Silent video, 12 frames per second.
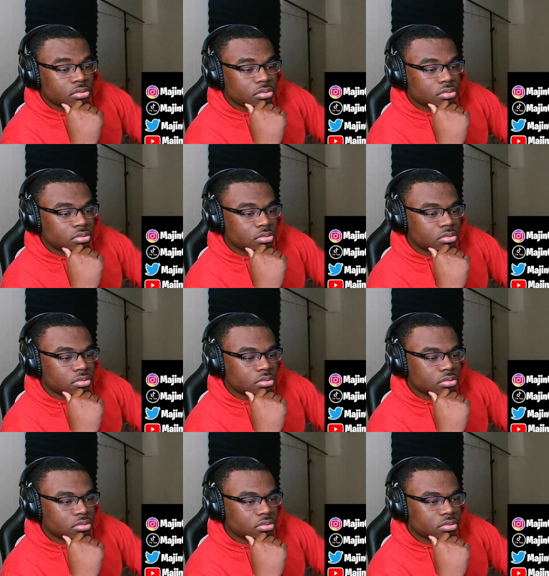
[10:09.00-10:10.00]

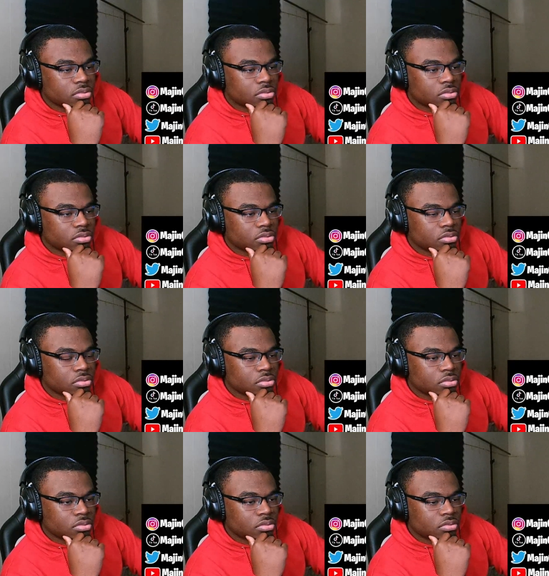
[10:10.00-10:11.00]

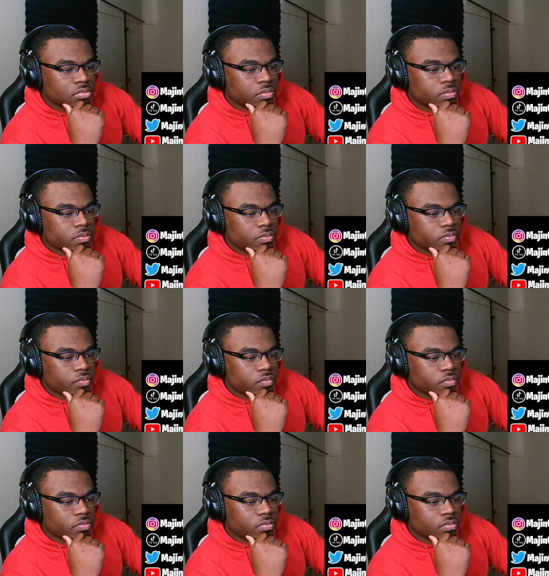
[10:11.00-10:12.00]

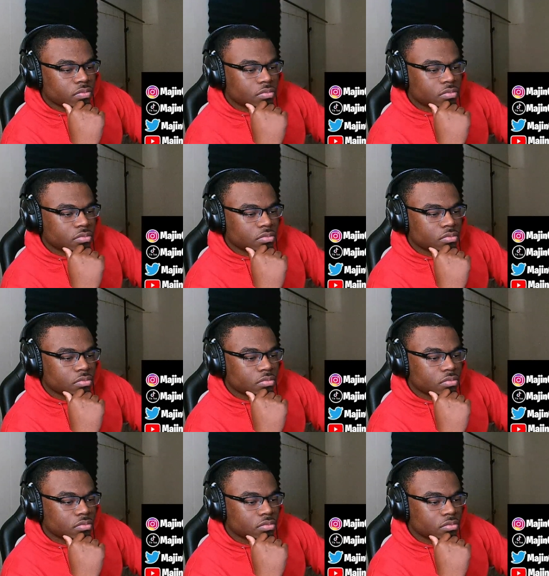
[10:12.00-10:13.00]

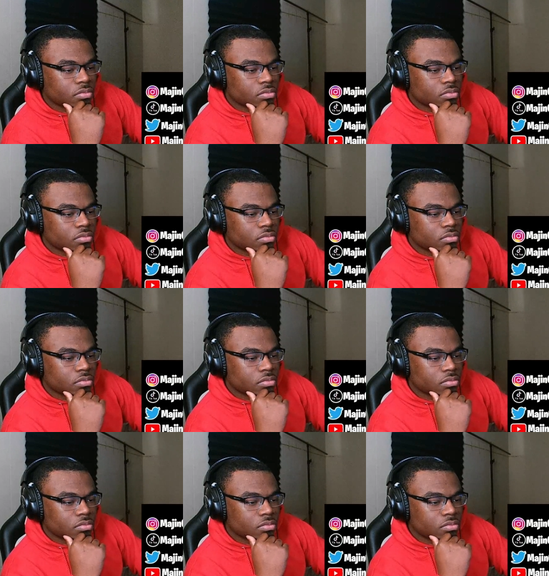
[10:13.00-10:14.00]

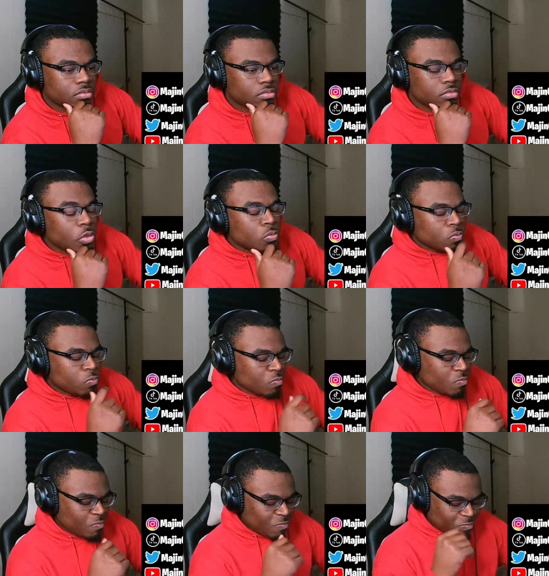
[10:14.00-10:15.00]

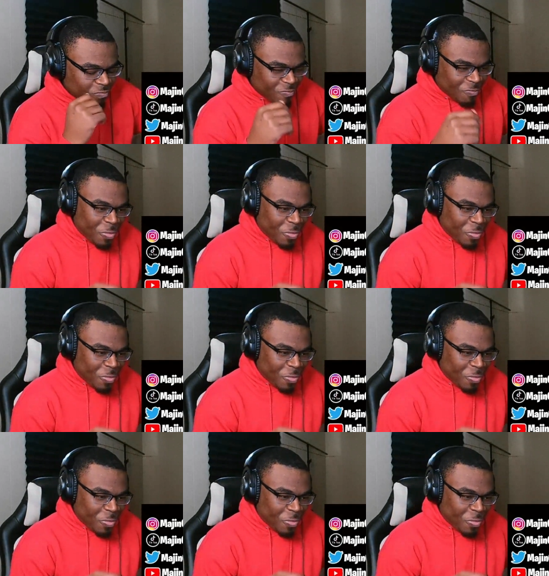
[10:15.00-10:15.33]
(no one is talking)